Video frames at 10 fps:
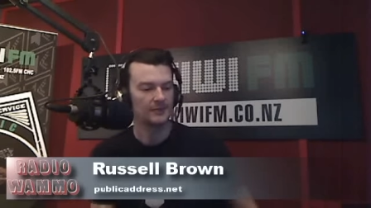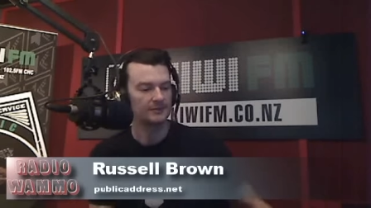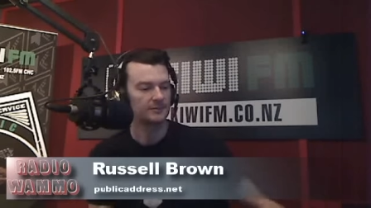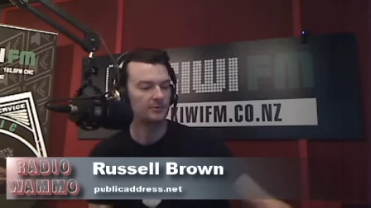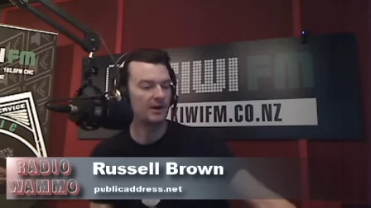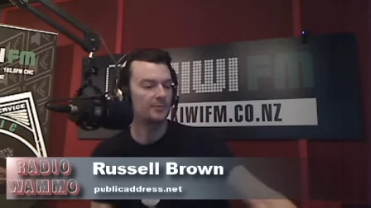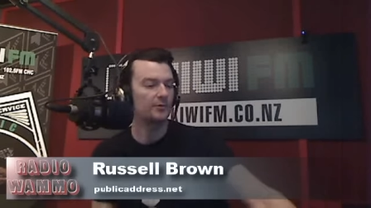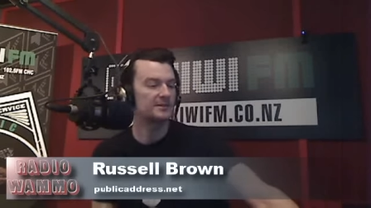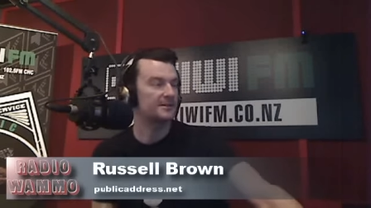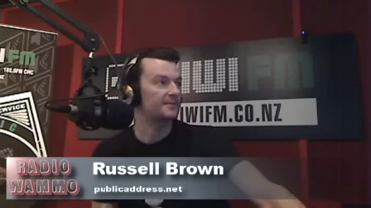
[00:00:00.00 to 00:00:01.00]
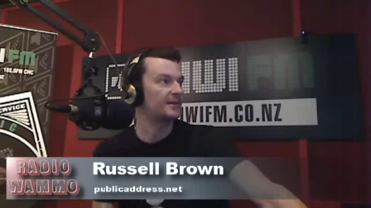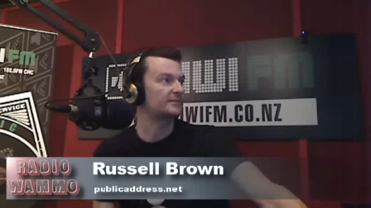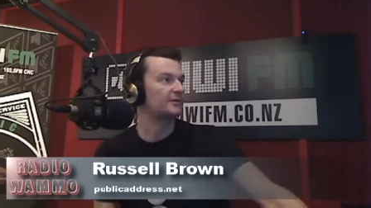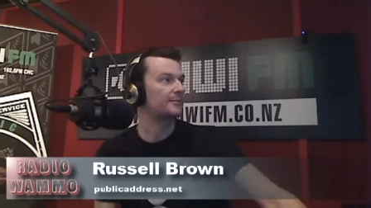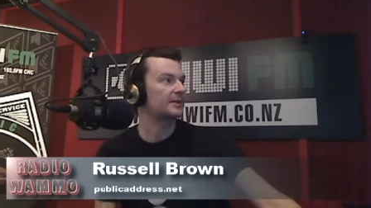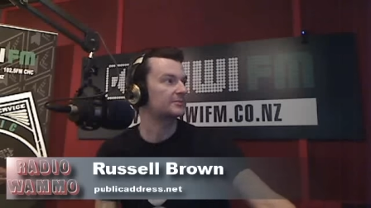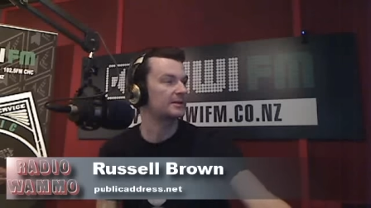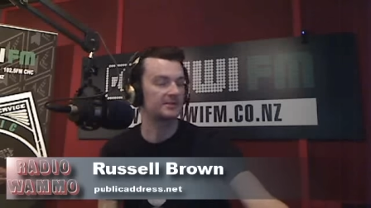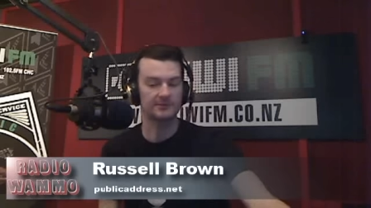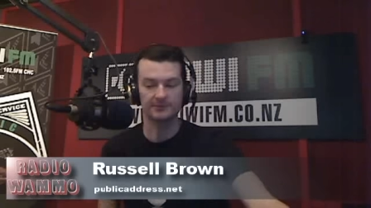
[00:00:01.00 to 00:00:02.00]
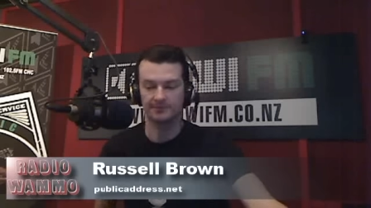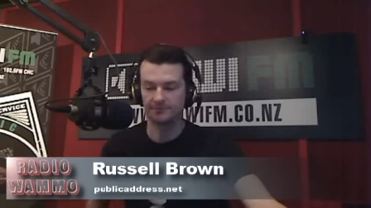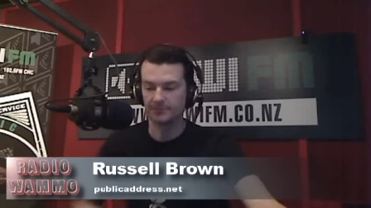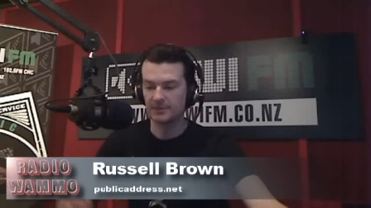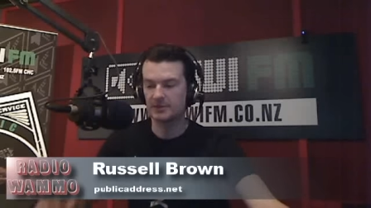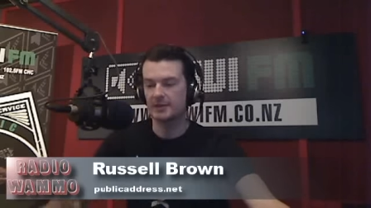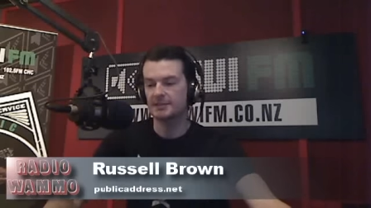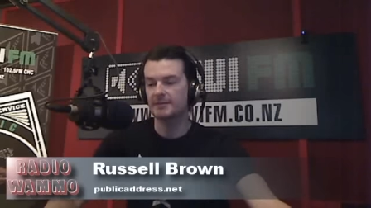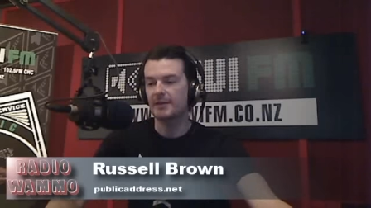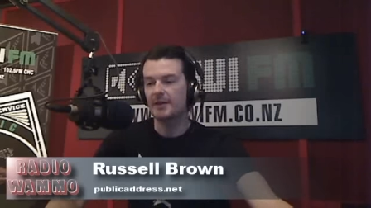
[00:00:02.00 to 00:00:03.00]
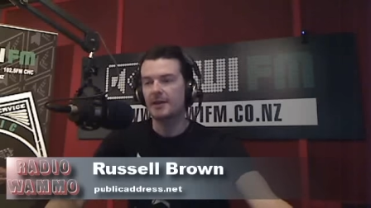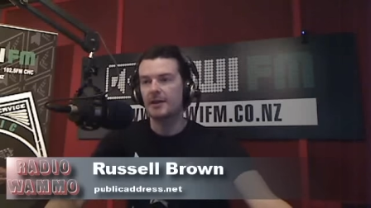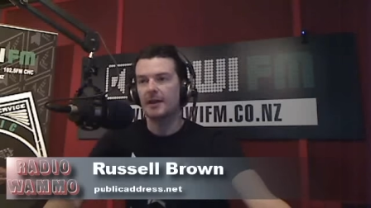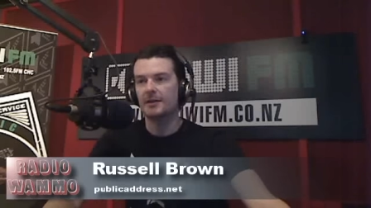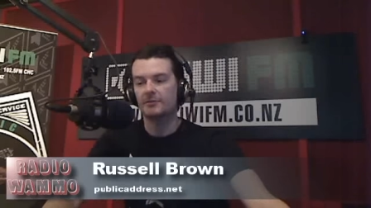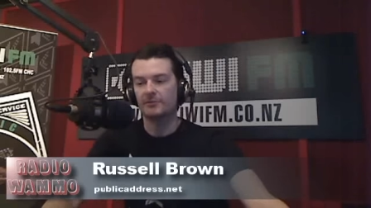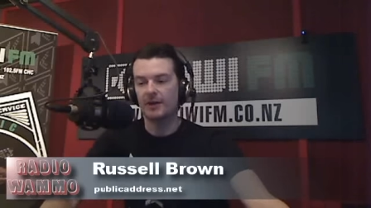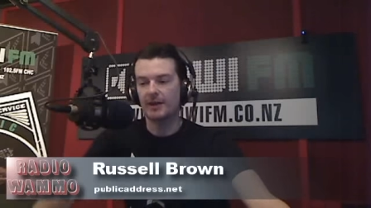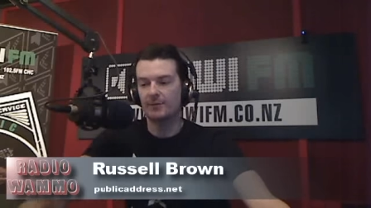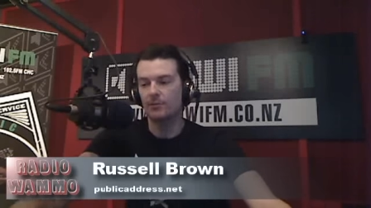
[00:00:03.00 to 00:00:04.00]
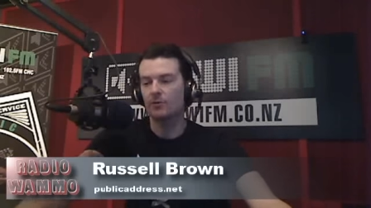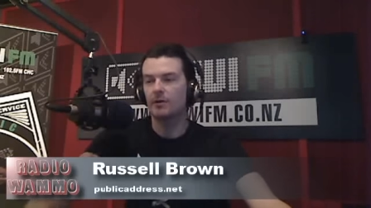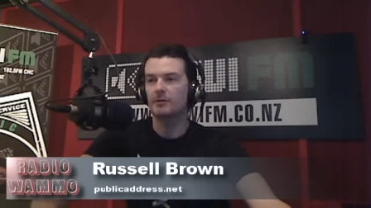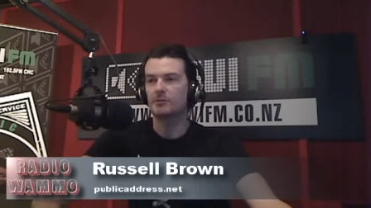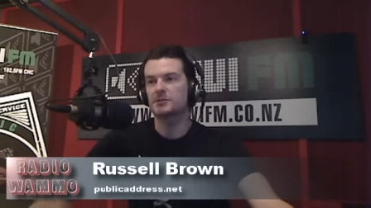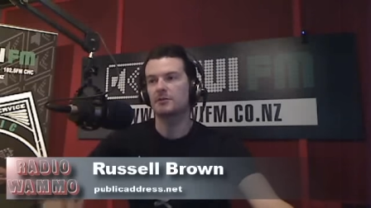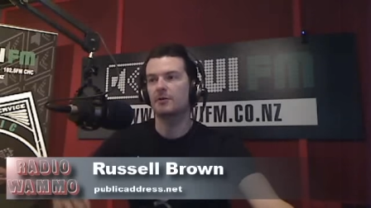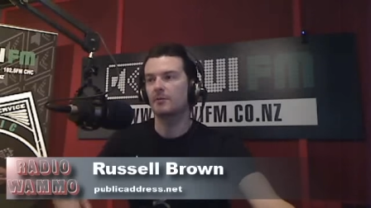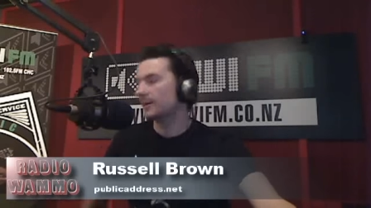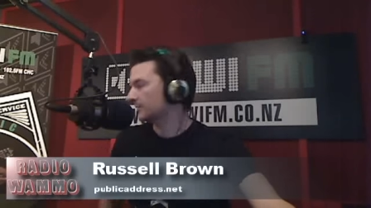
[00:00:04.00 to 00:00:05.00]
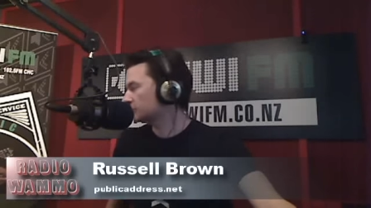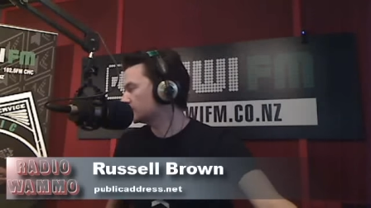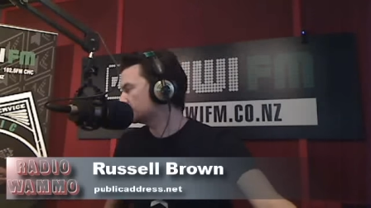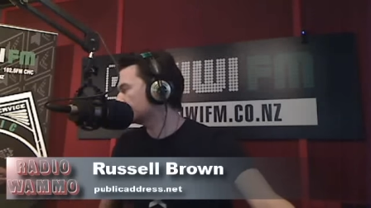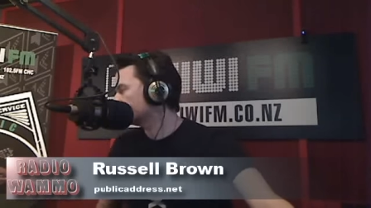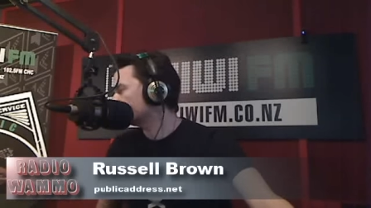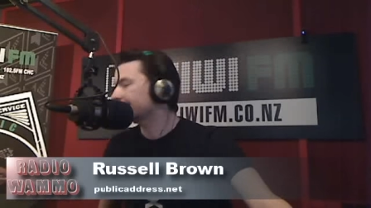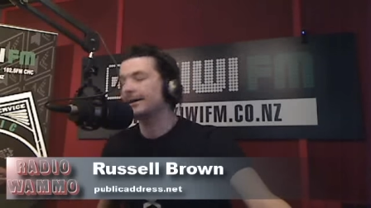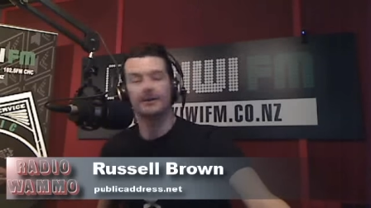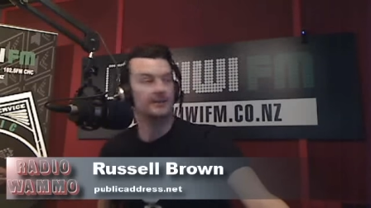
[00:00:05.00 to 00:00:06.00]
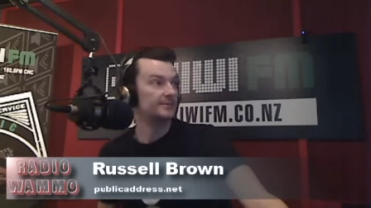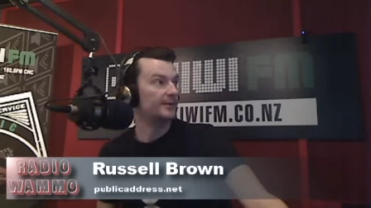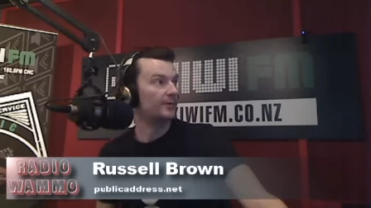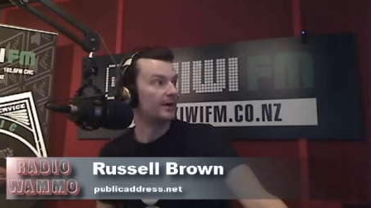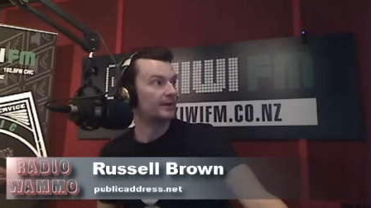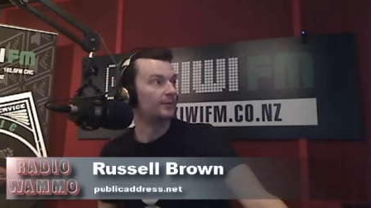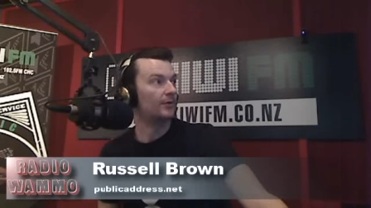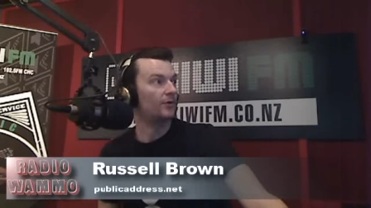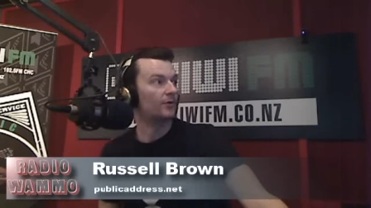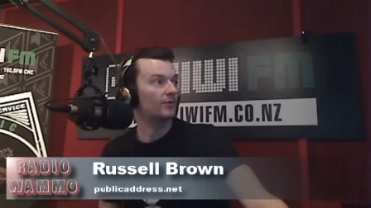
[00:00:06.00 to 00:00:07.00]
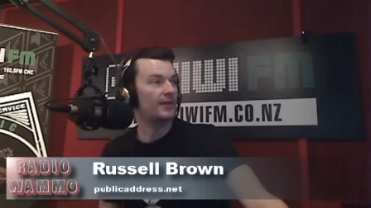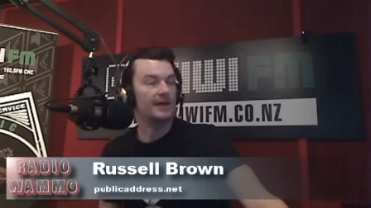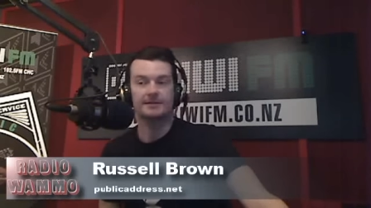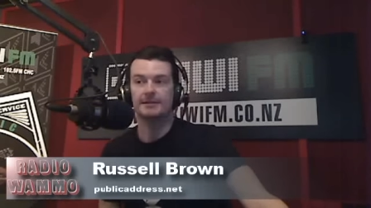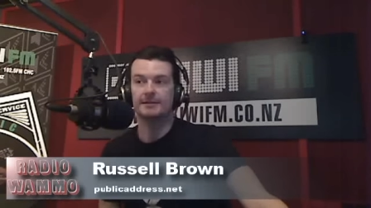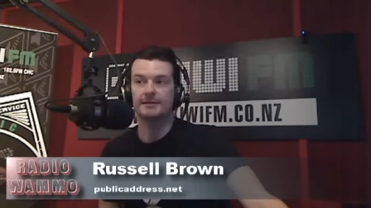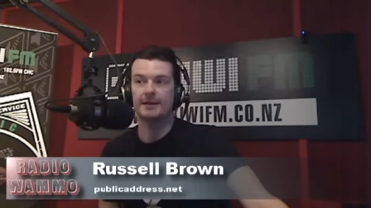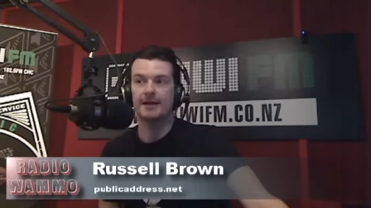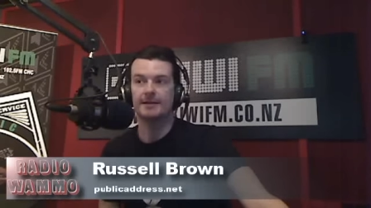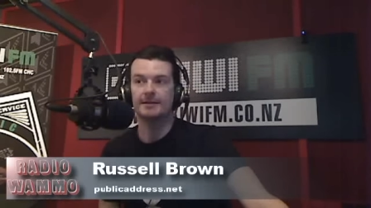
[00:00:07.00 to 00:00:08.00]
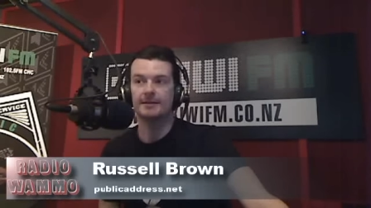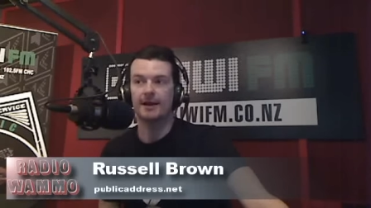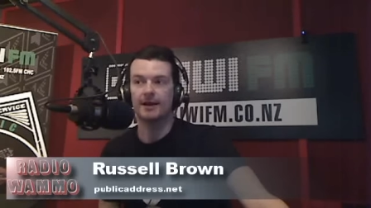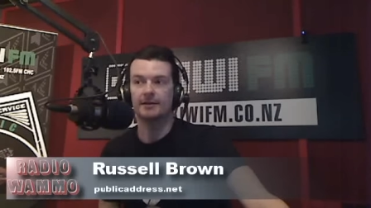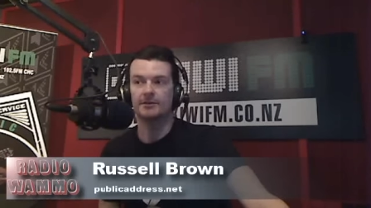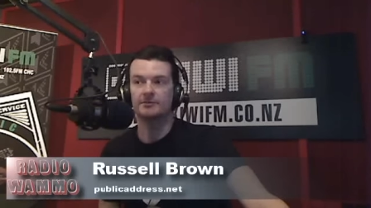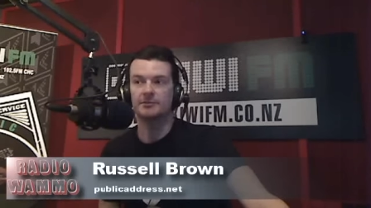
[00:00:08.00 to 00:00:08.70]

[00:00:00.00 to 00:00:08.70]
Some great points there. Thanks very much, Russell. Righto. Cheers. And you'll find out more also on publicaddress.net, no doubt. He'll be writing a blog on that today in the hard news.